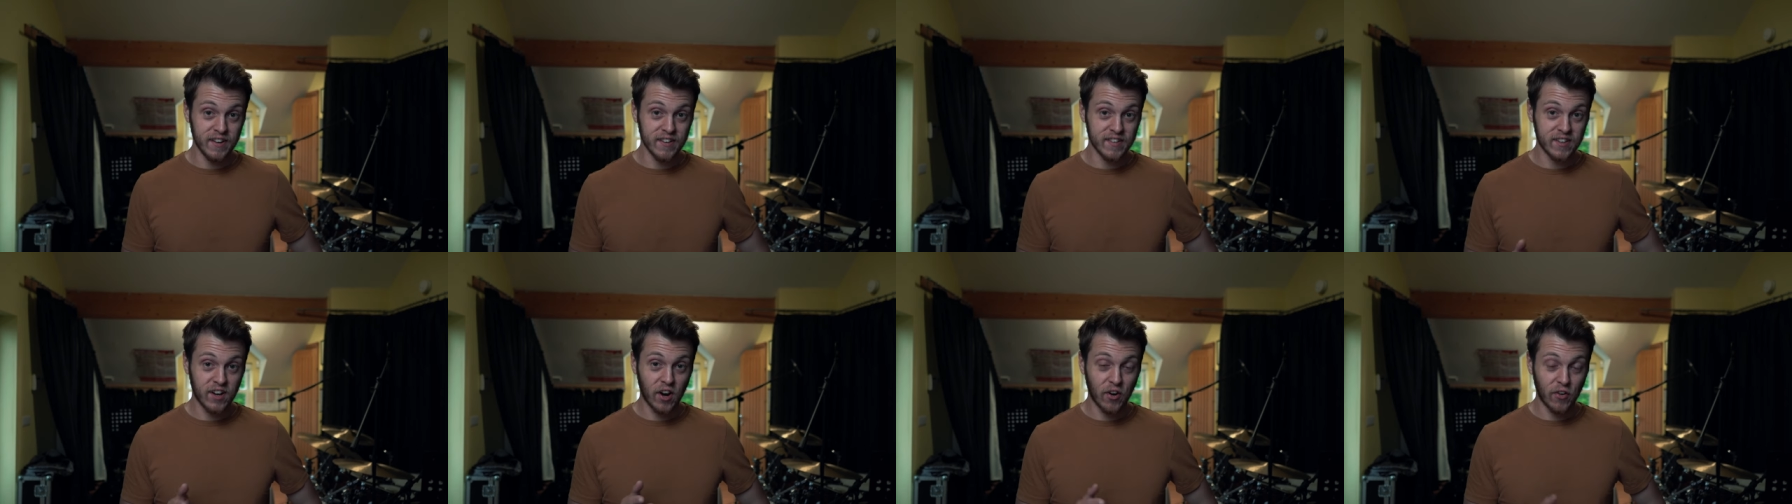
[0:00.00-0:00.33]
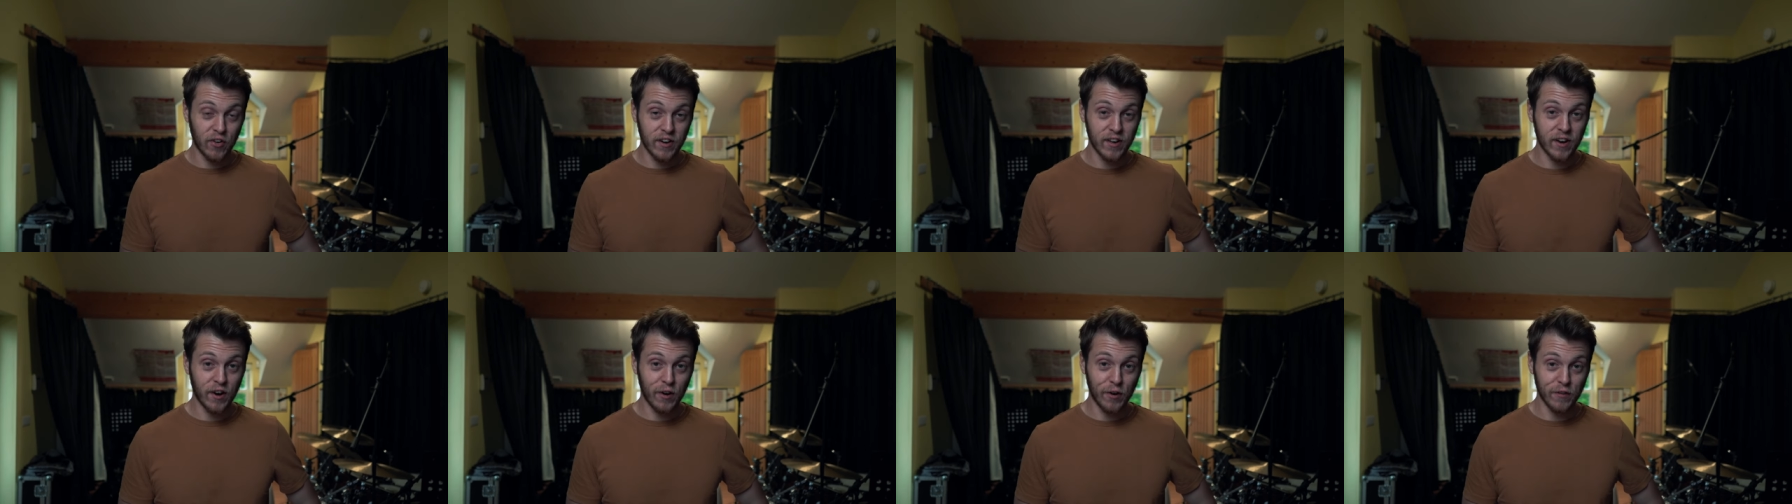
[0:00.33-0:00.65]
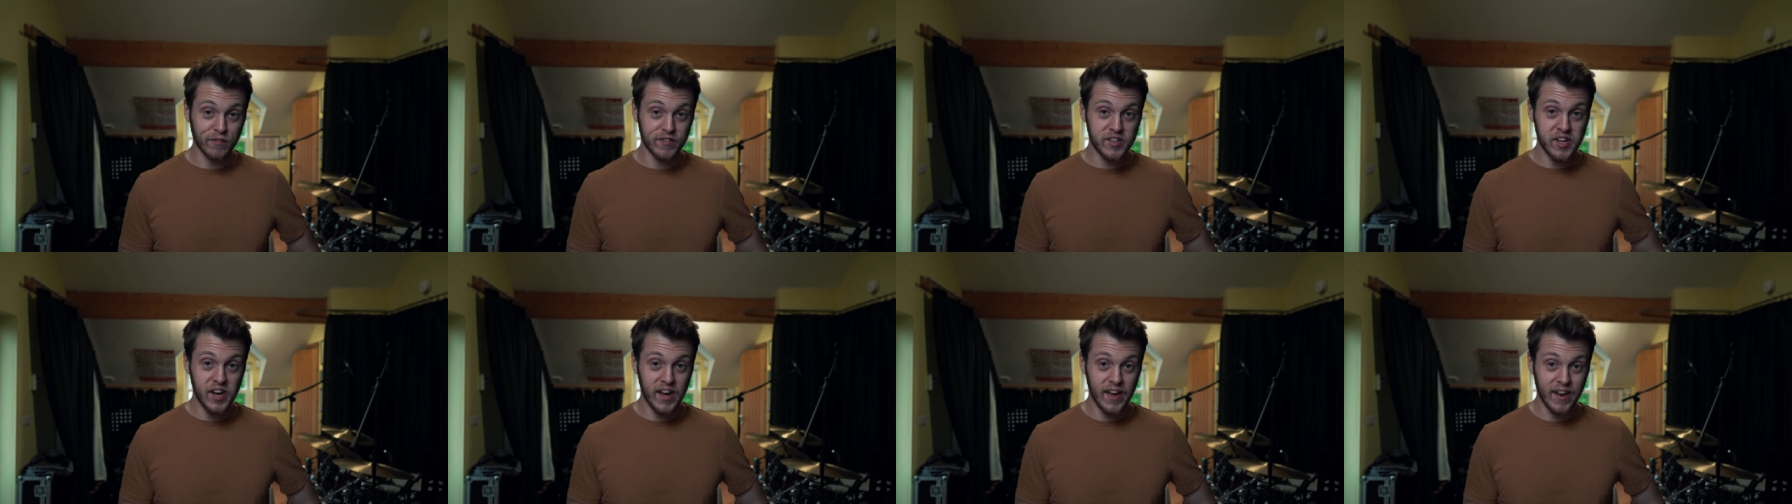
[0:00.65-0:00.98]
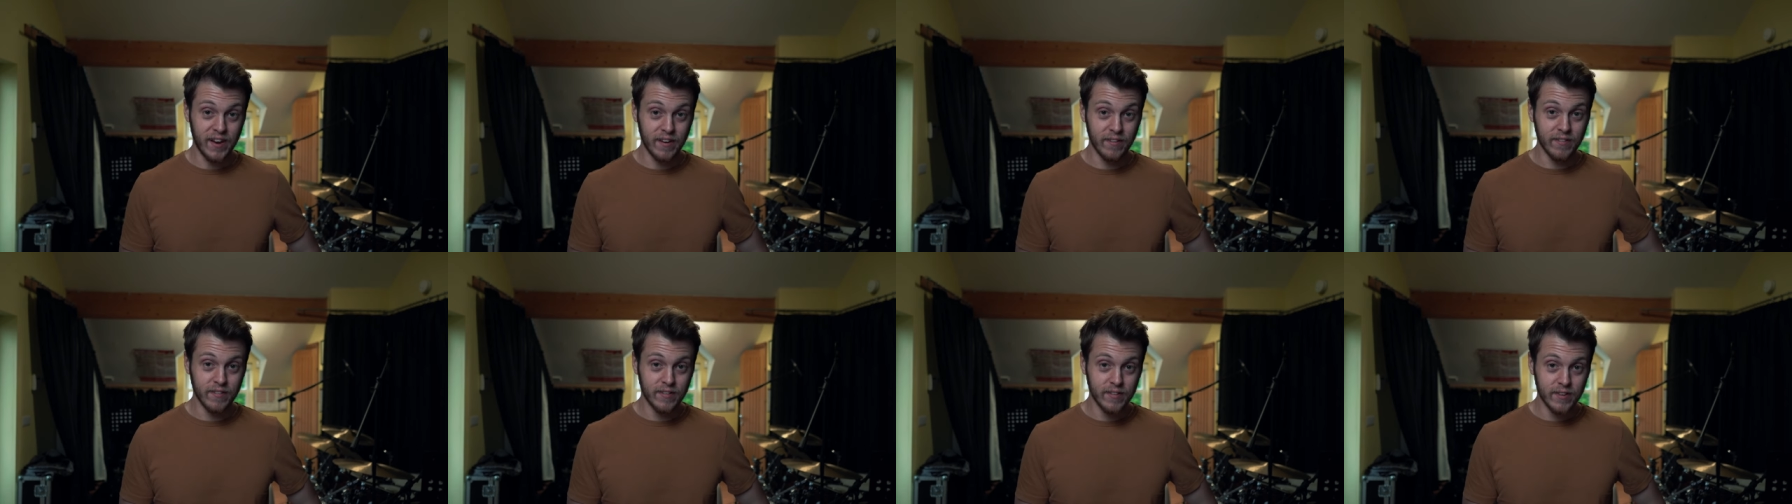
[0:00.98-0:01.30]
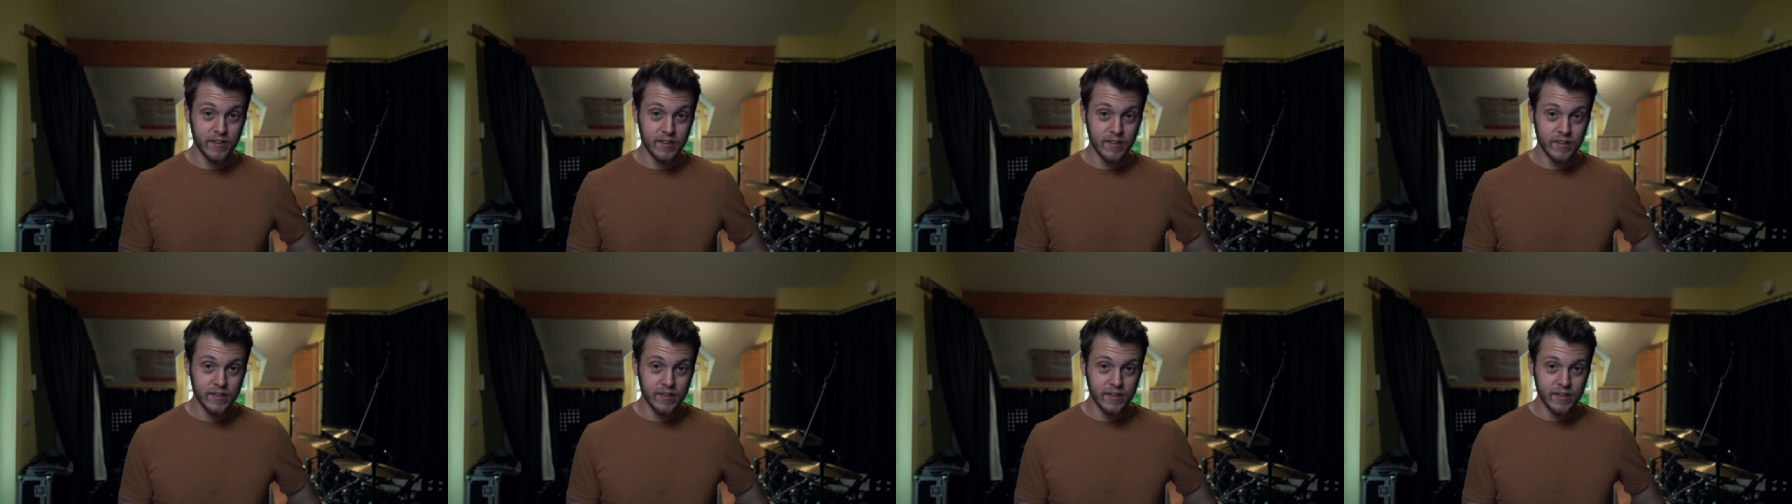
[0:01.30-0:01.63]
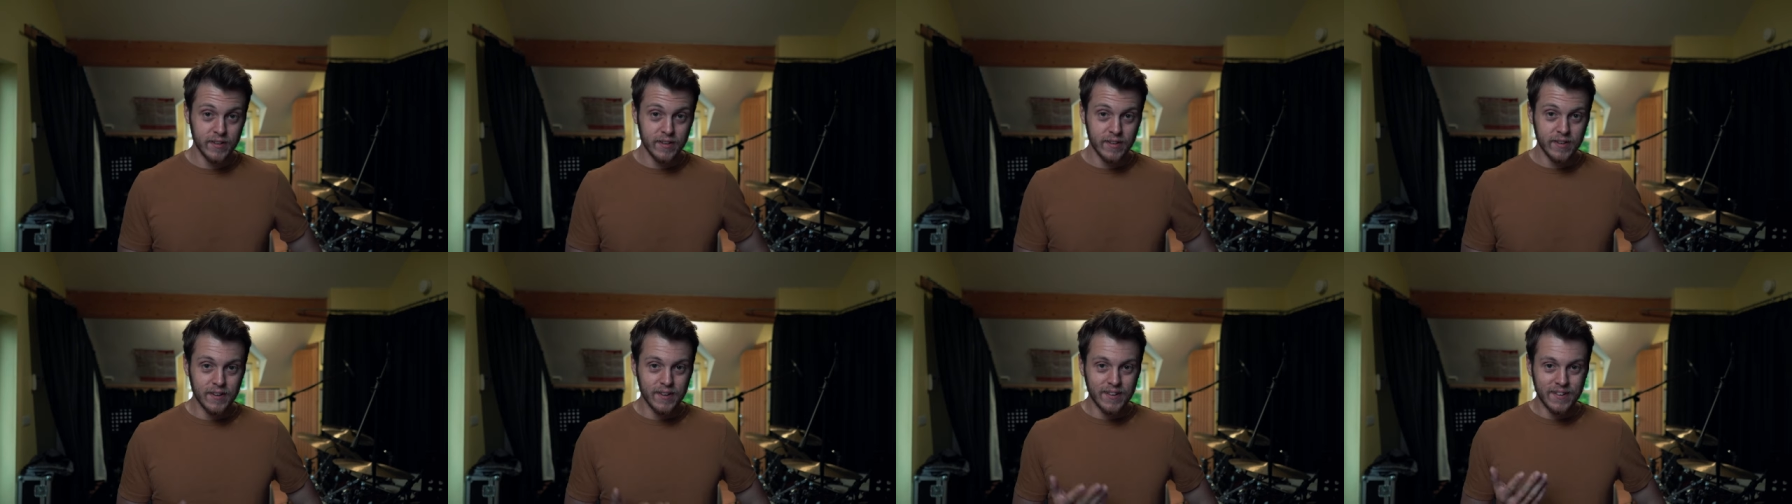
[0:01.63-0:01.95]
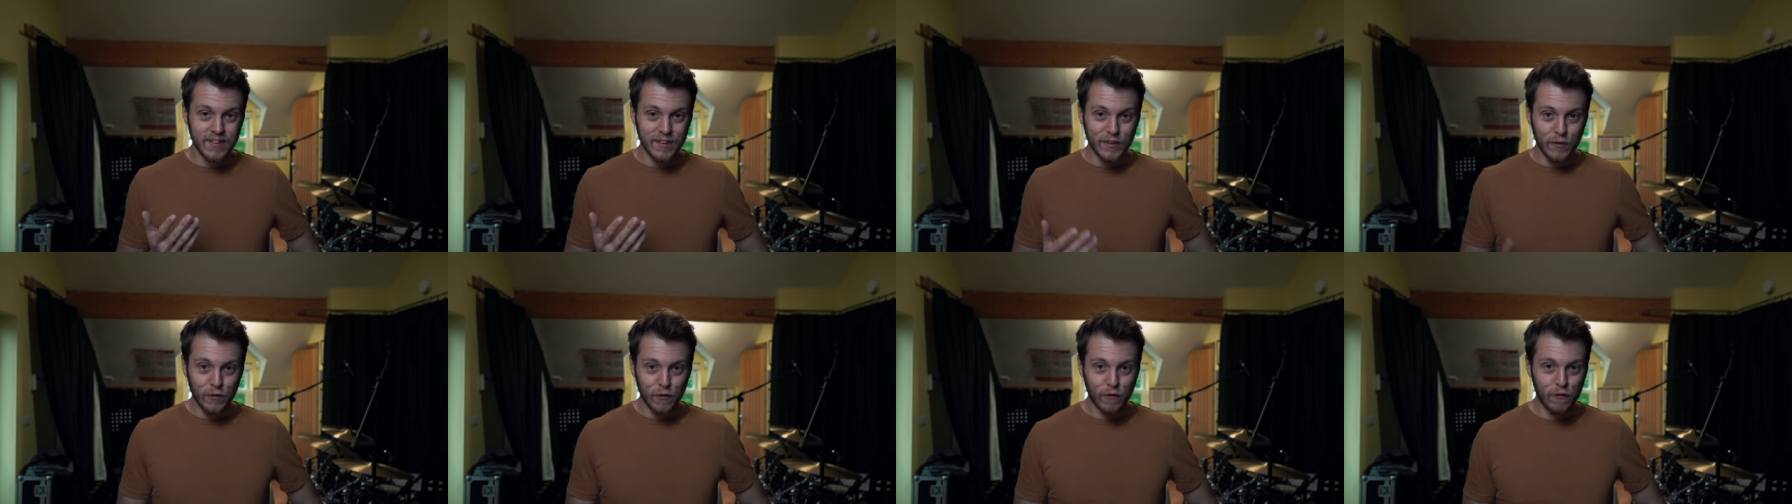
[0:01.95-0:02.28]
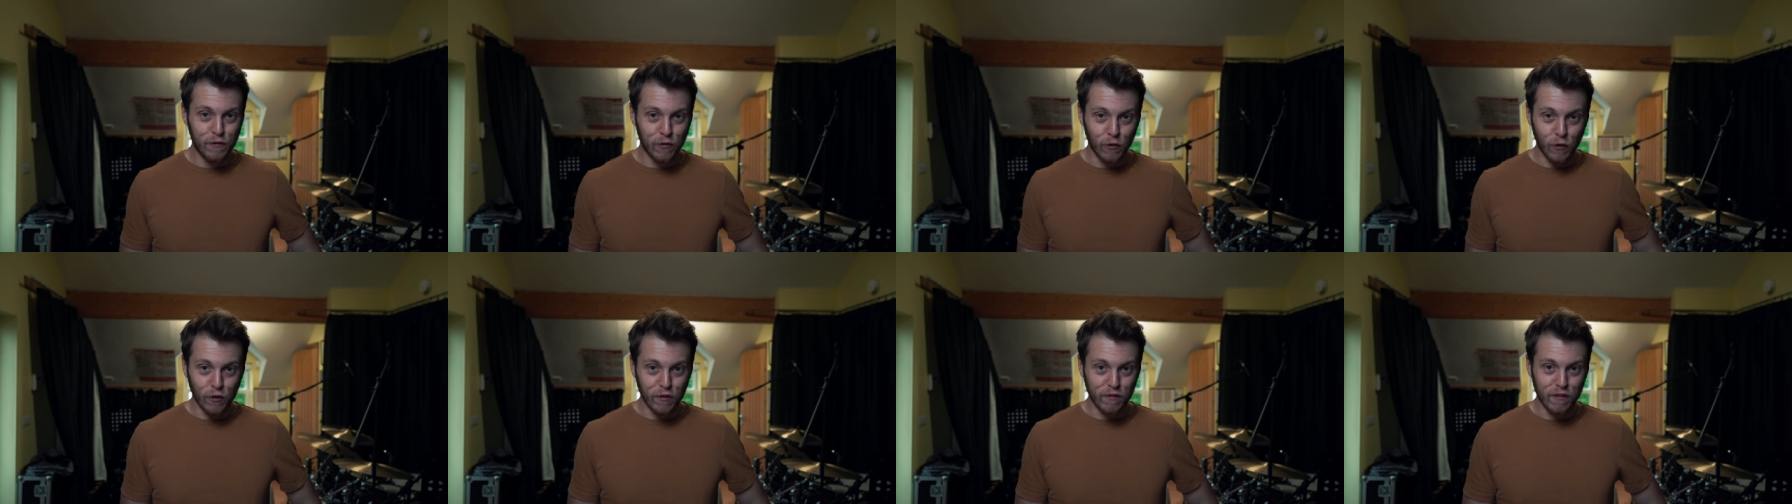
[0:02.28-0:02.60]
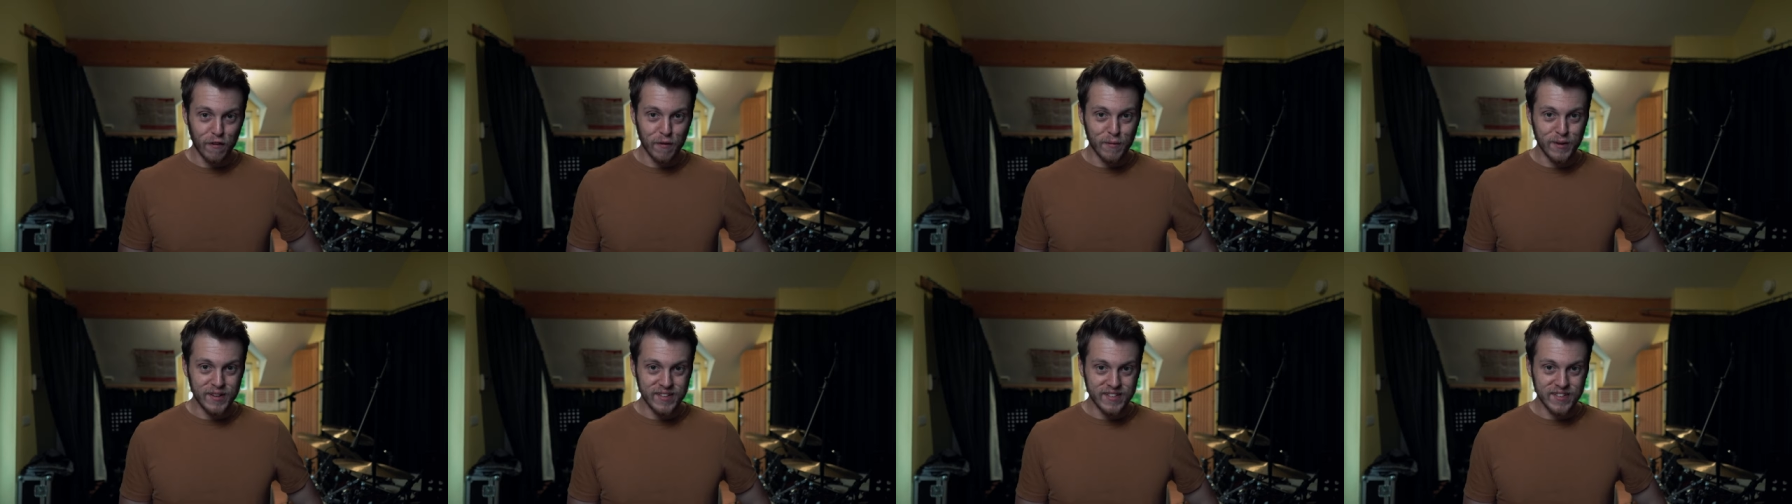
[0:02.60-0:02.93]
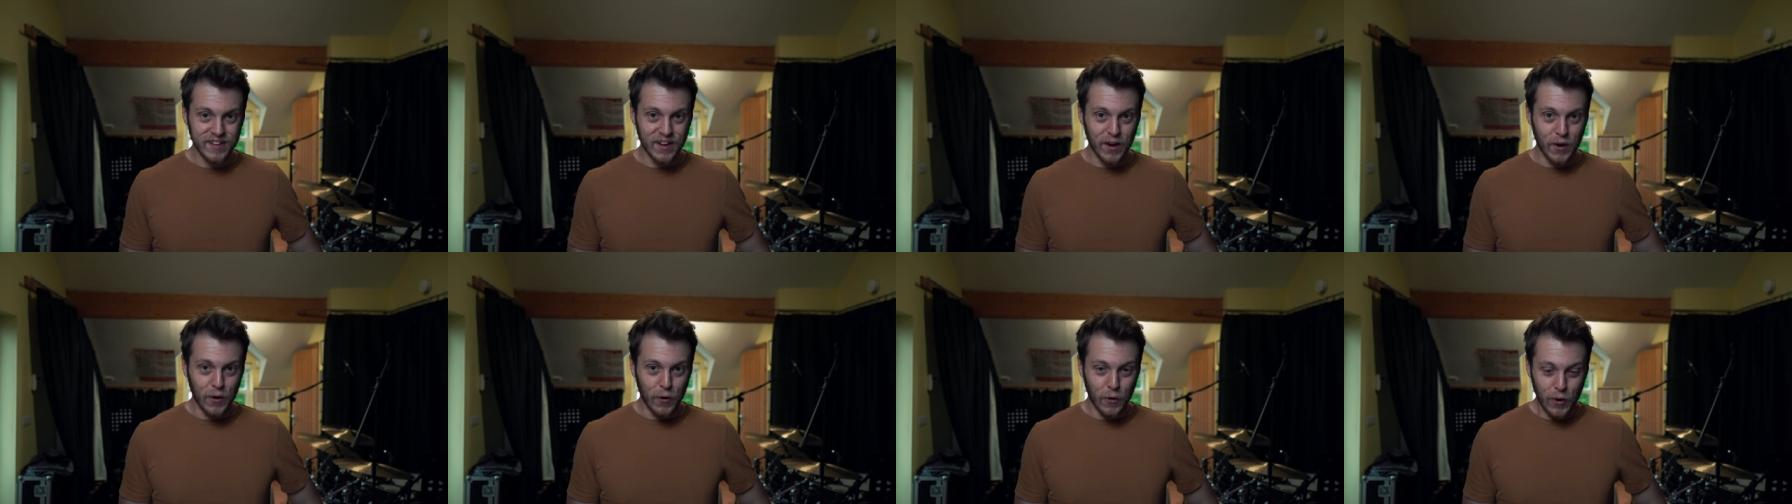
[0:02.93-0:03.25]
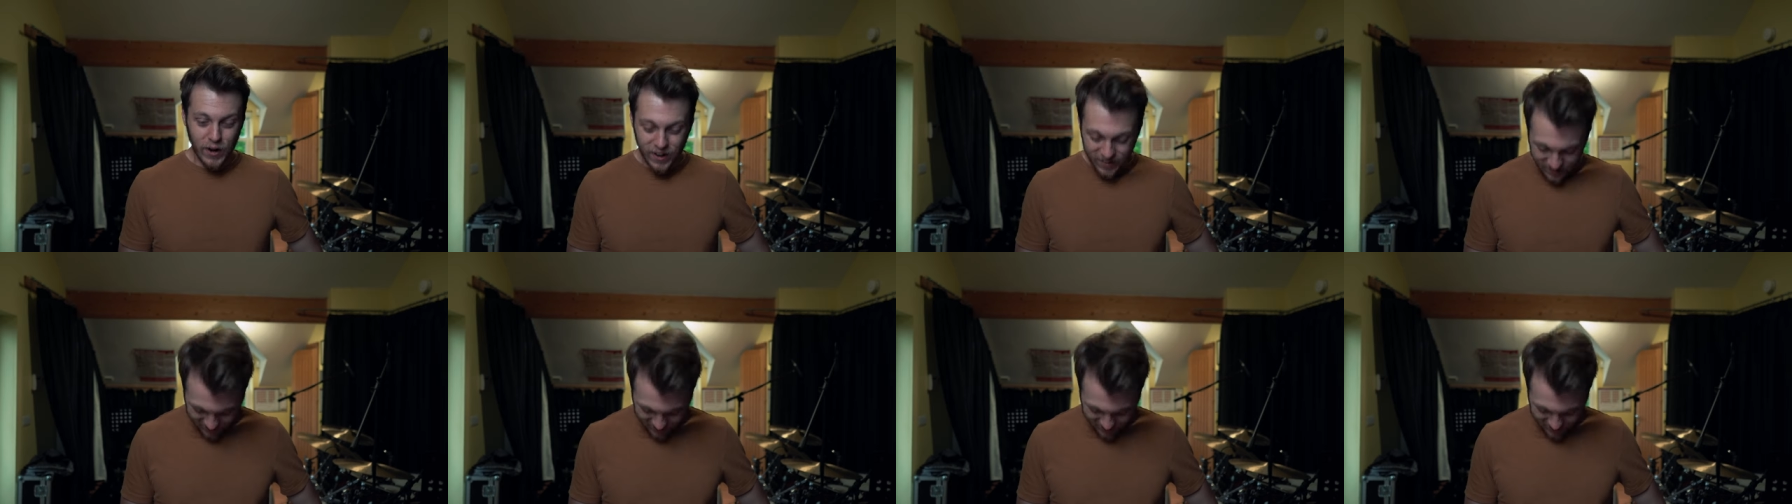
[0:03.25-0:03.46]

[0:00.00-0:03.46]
It's currently half ten. forty-five minutes to go.